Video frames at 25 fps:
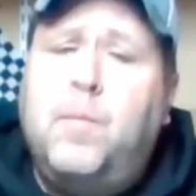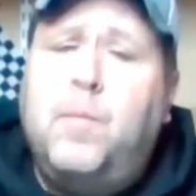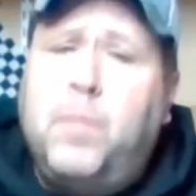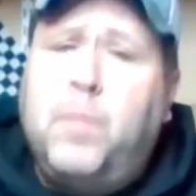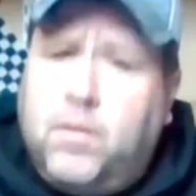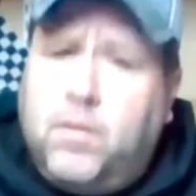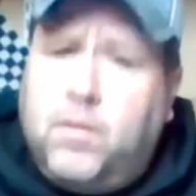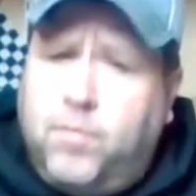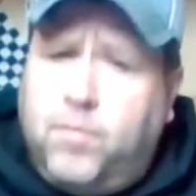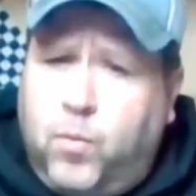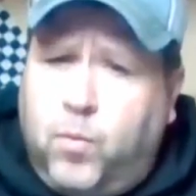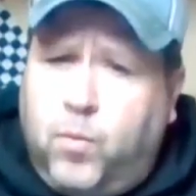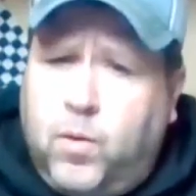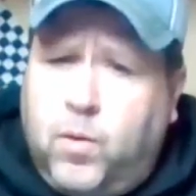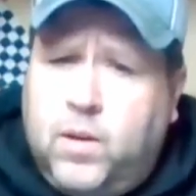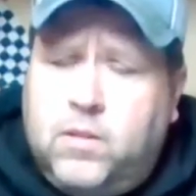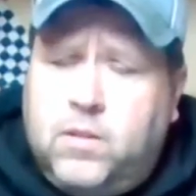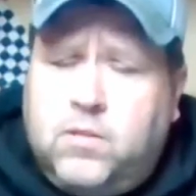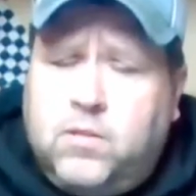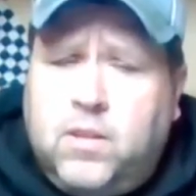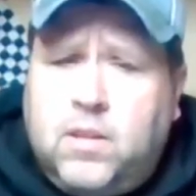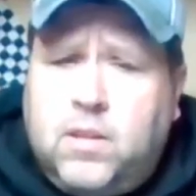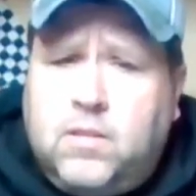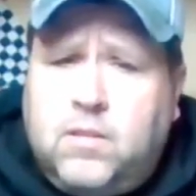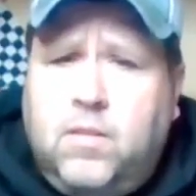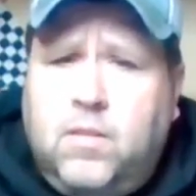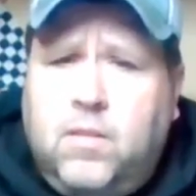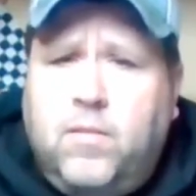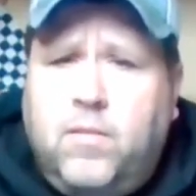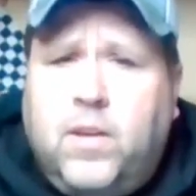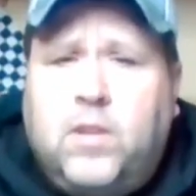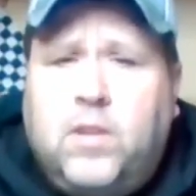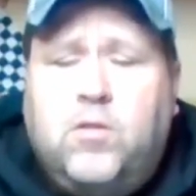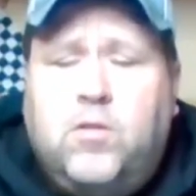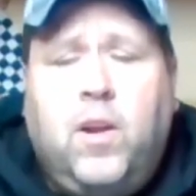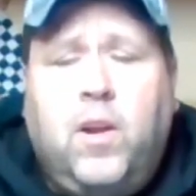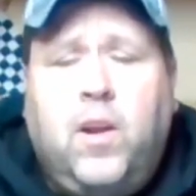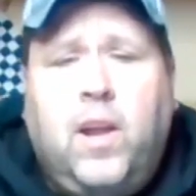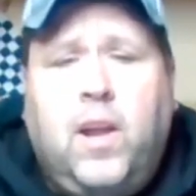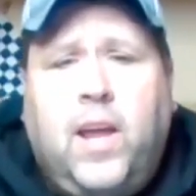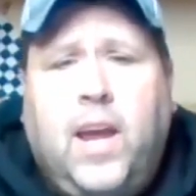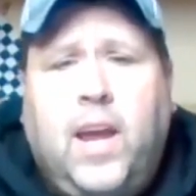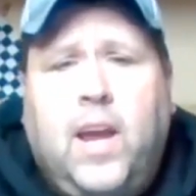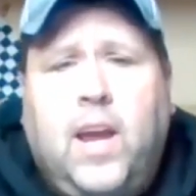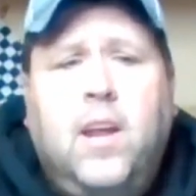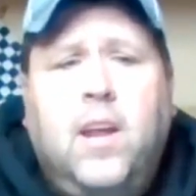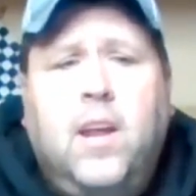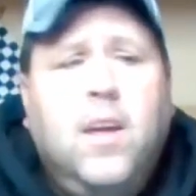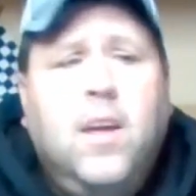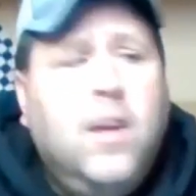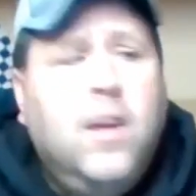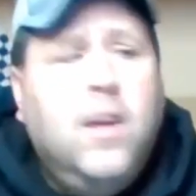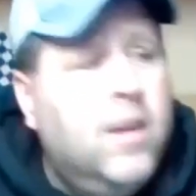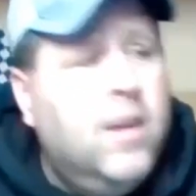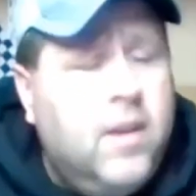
He put the 46 in victory lane.